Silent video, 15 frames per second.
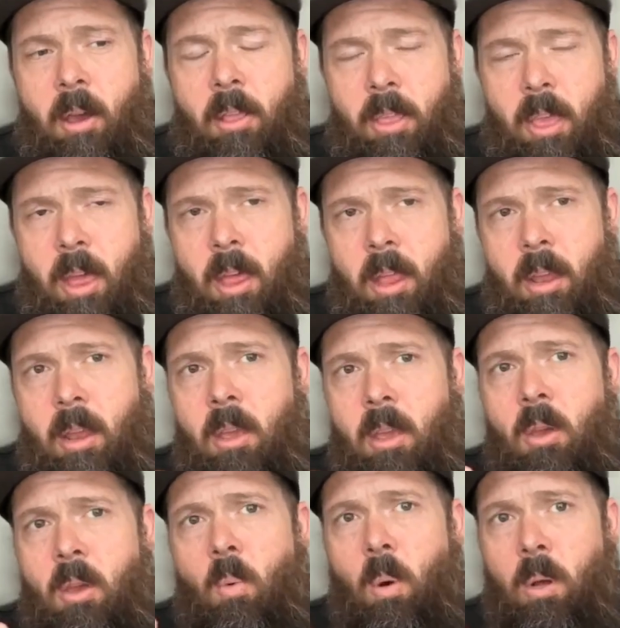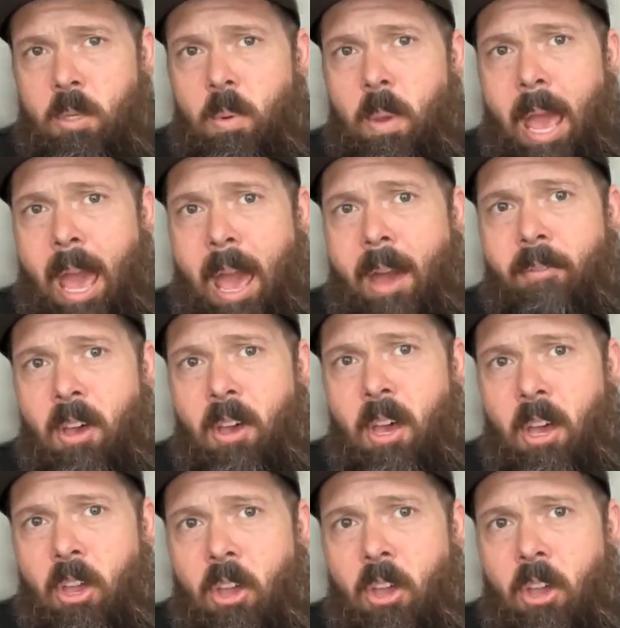And then once we have a